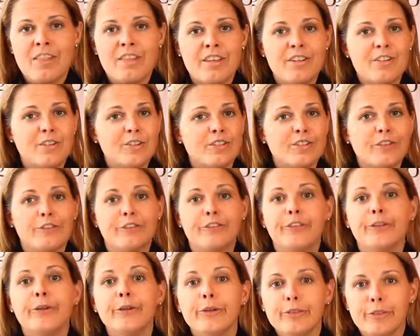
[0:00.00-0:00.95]
These are just a
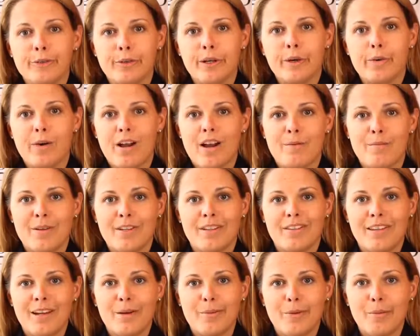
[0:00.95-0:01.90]
few of the
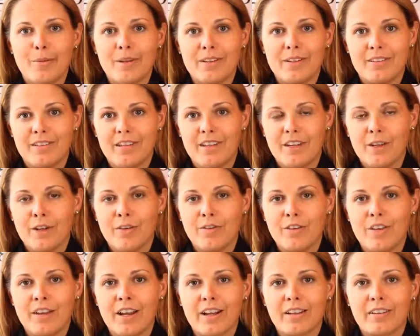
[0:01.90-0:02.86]
requirements that we'll be seeing
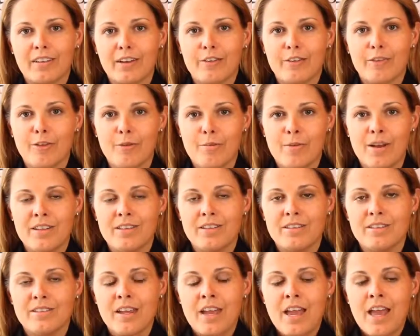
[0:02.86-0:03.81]
over the next several
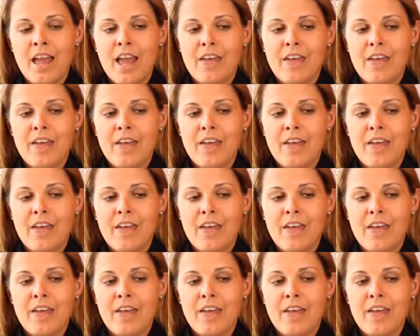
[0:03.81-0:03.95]
months,